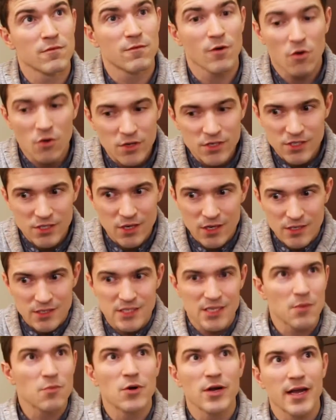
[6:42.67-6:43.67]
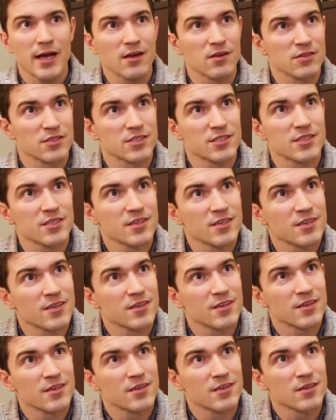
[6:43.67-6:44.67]
Focus on someone like, else.
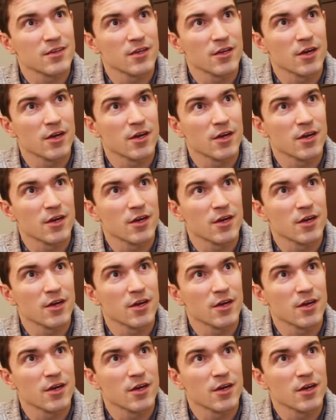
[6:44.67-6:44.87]
Exactly. Yeah, yeah.